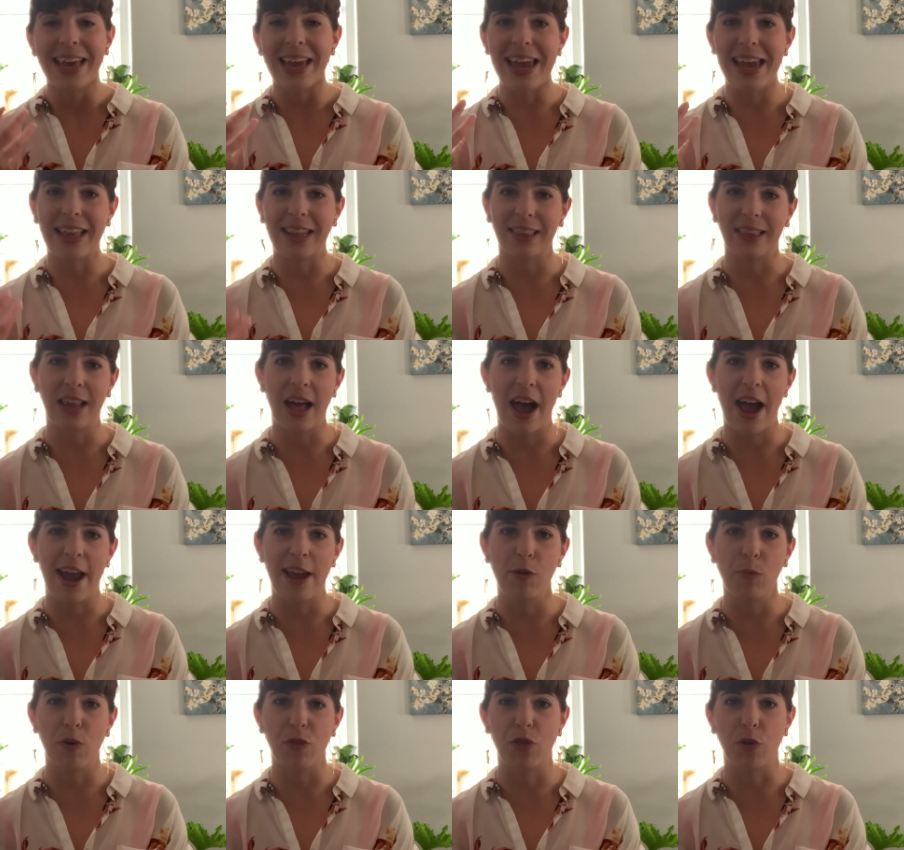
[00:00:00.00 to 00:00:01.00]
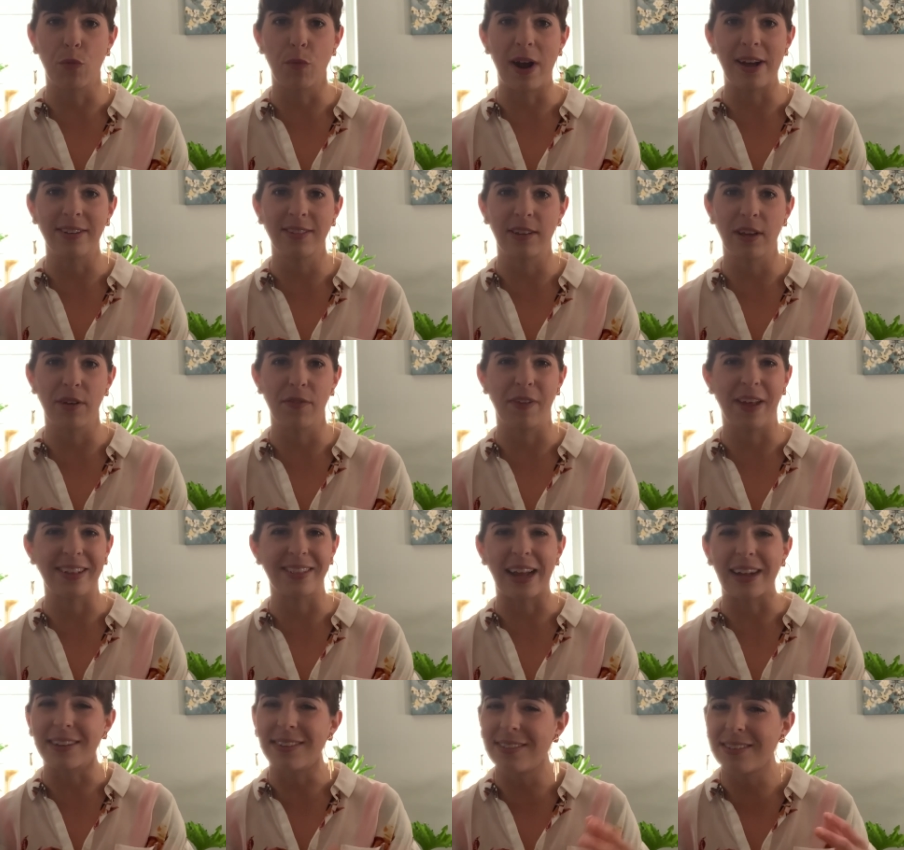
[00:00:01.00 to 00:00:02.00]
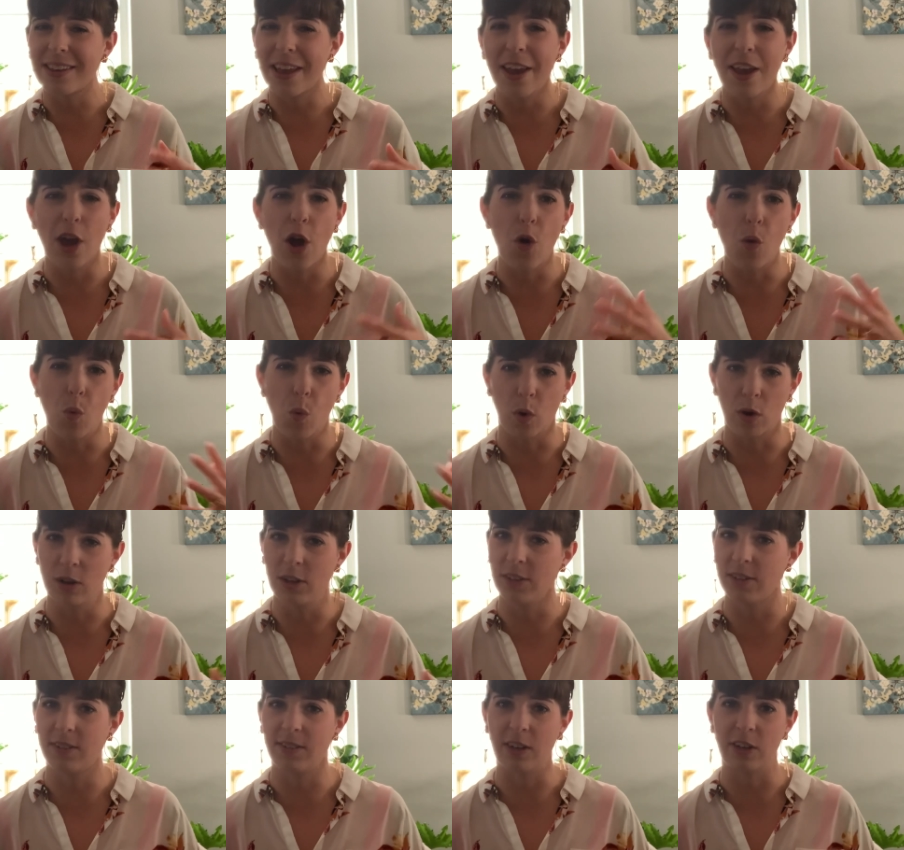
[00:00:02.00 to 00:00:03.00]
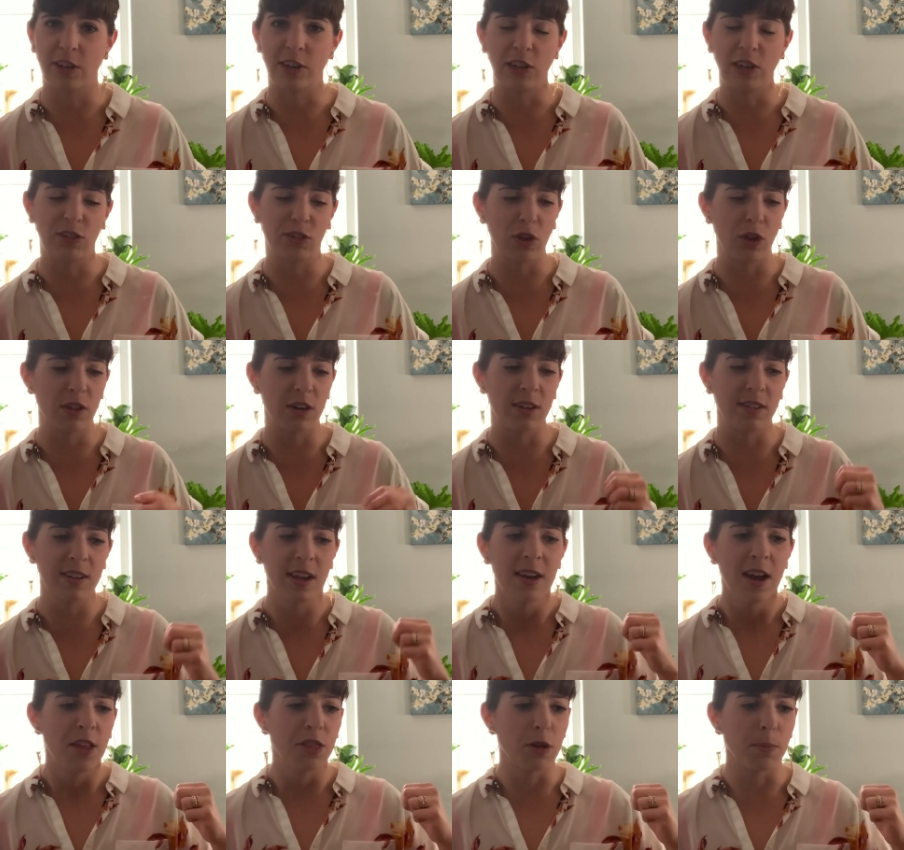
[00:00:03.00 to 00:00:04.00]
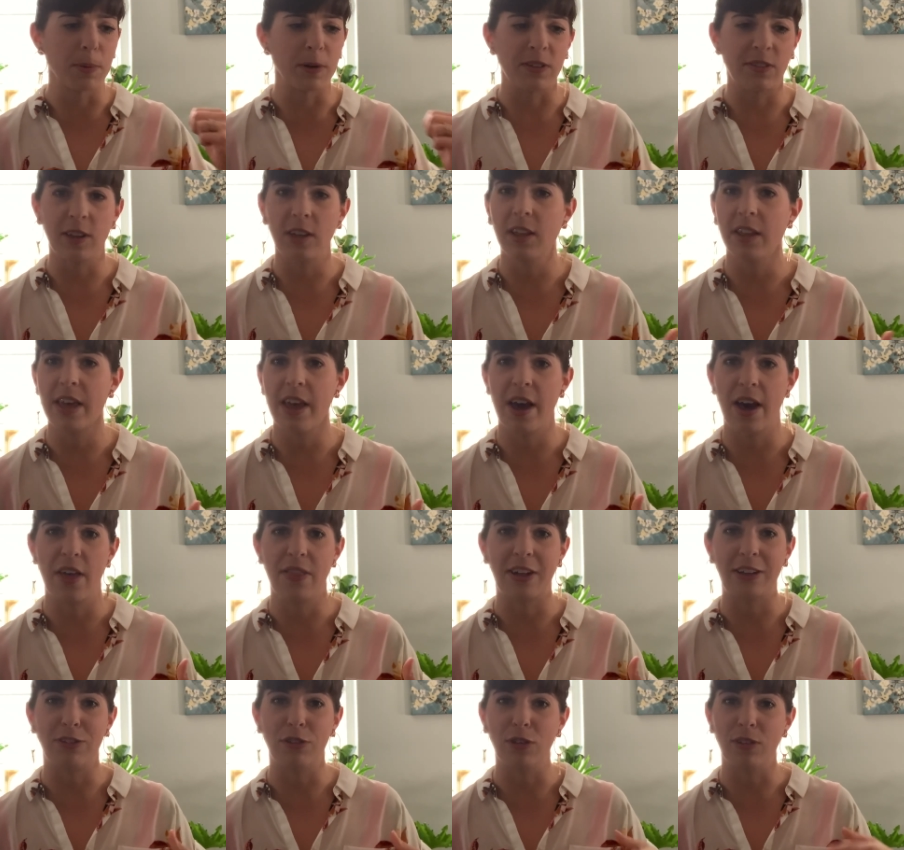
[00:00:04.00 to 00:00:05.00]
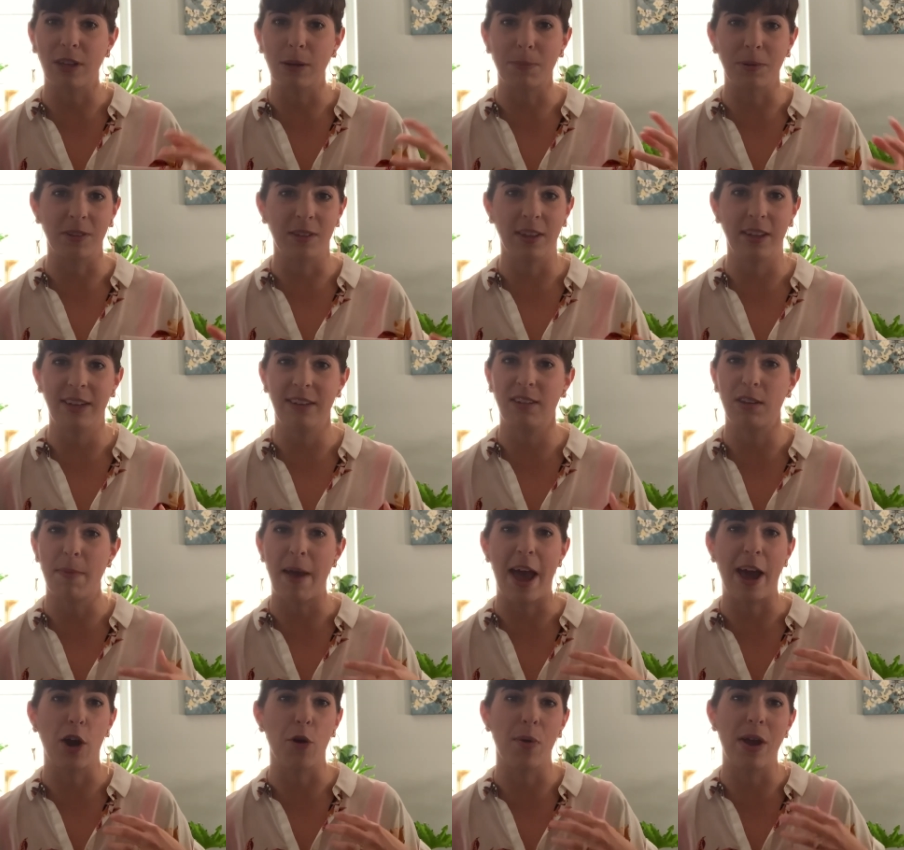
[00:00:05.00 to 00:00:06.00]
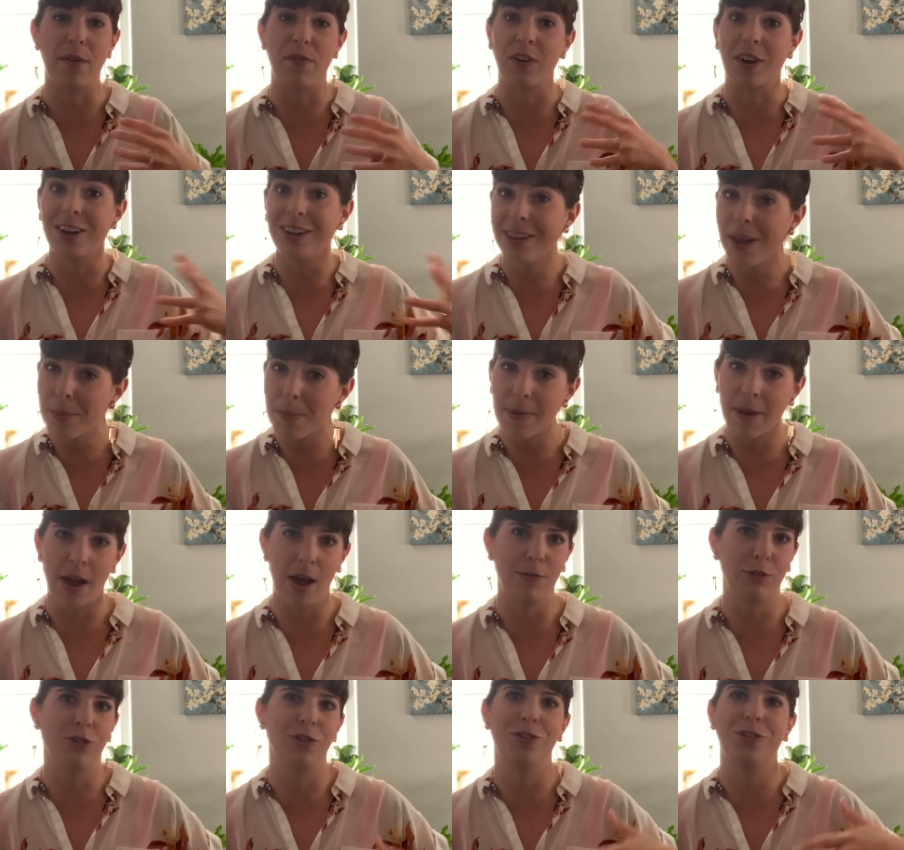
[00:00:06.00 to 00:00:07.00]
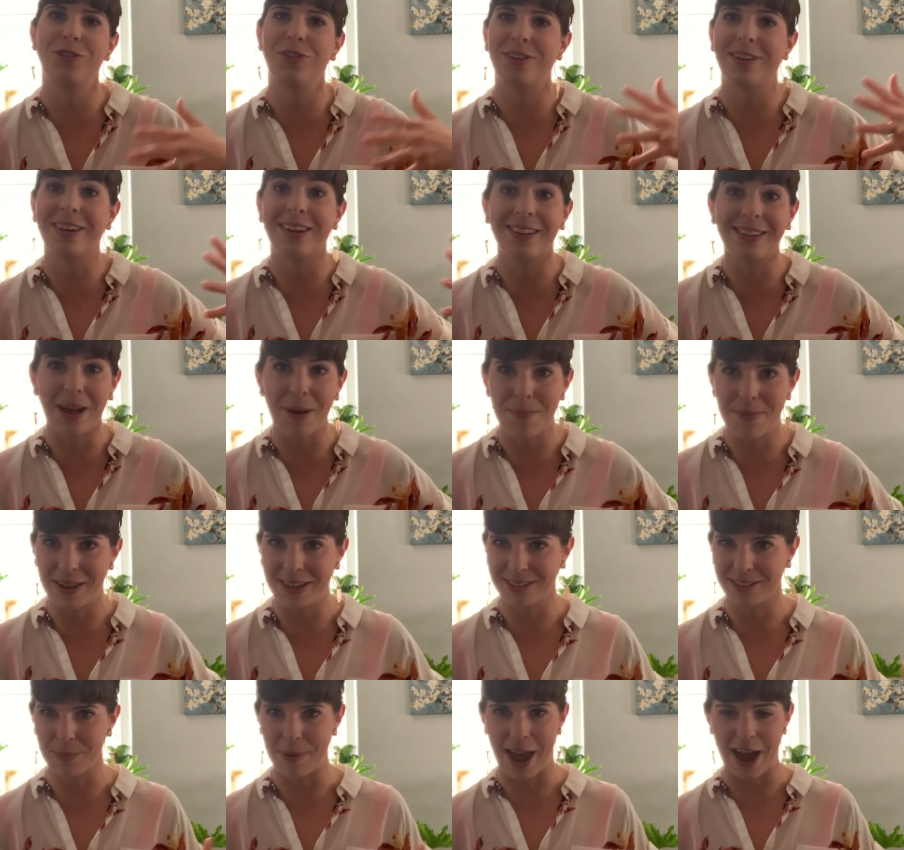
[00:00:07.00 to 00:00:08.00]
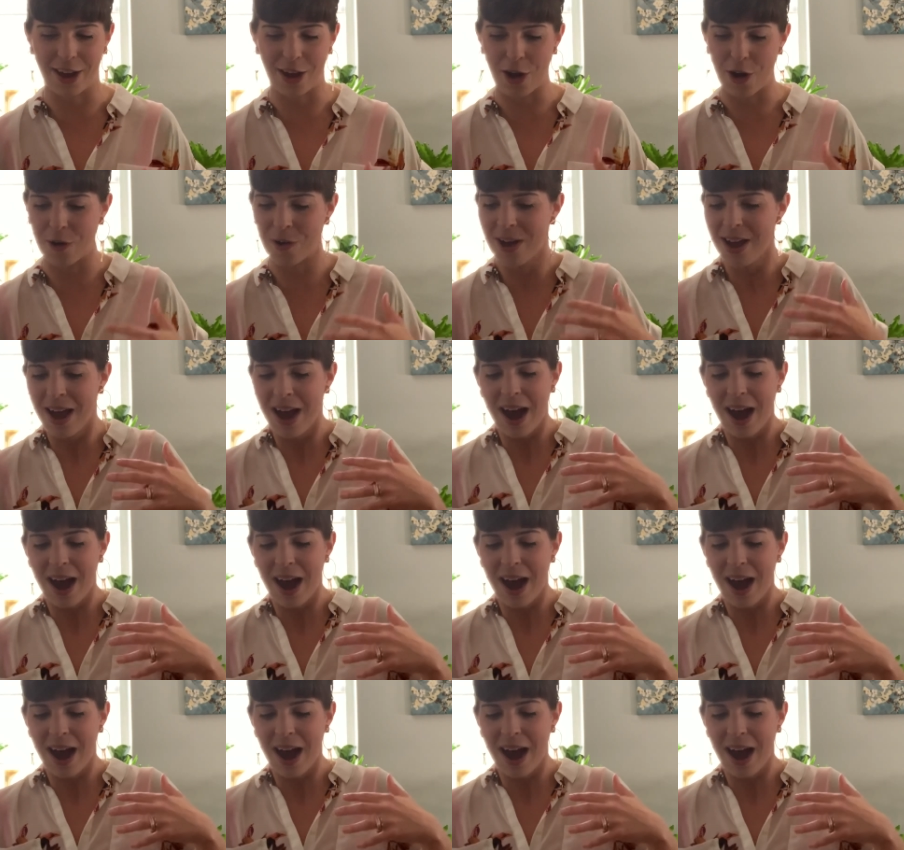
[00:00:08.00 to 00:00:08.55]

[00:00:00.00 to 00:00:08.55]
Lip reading: in line with the rest of like that CAO World Series. So there's the Brasilia that's using Brazilian tobacco. We have the Colombia, which is using Colombian tobacco.